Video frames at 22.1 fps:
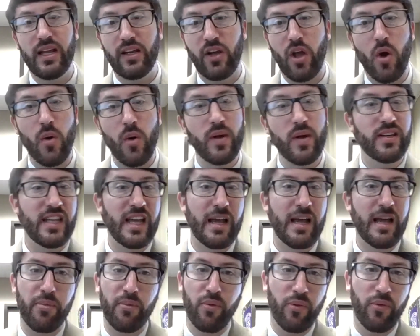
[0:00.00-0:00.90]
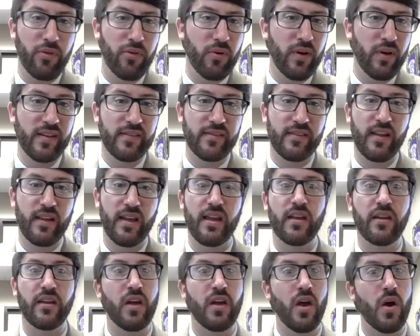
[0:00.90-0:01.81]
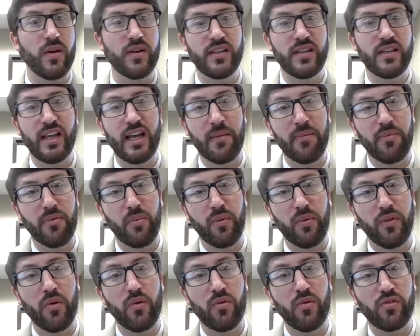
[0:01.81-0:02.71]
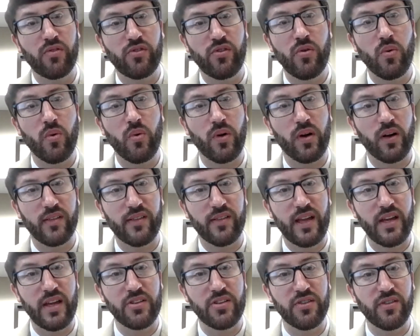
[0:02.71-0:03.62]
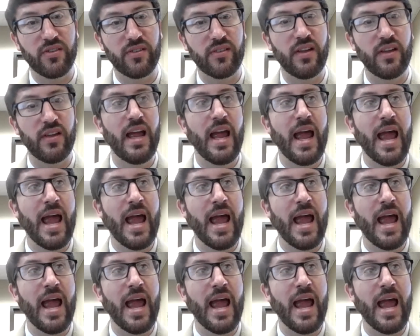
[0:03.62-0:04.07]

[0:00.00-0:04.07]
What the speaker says: go in depth with your essay, go in depth with those student organizations.